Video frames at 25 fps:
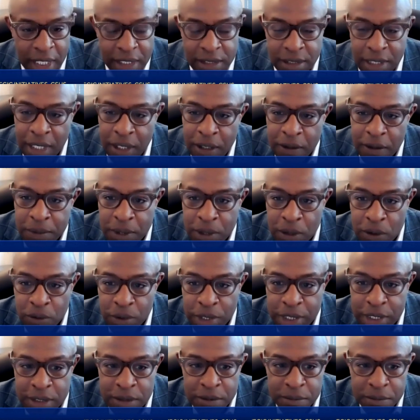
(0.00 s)
uh, Sacramento
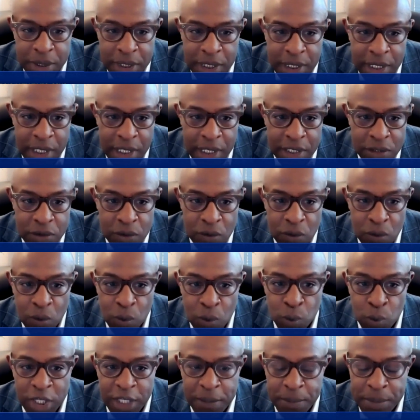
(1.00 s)
region because
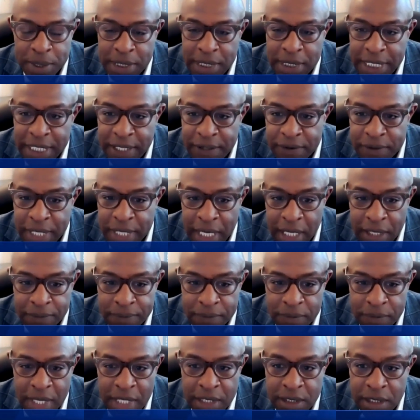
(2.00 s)
we believe
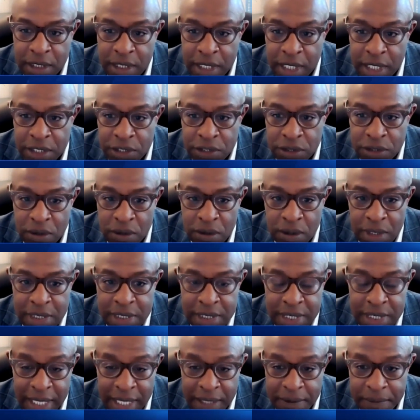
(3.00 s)
that educational
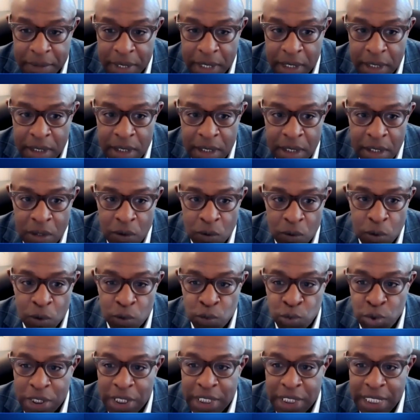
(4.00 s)
attainment will
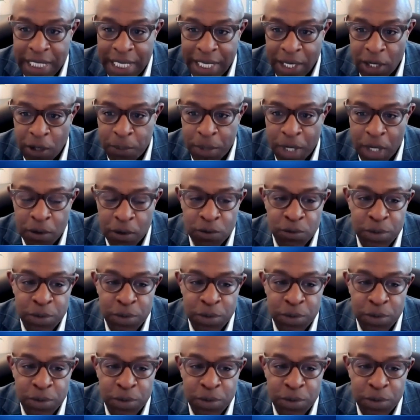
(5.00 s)
really help our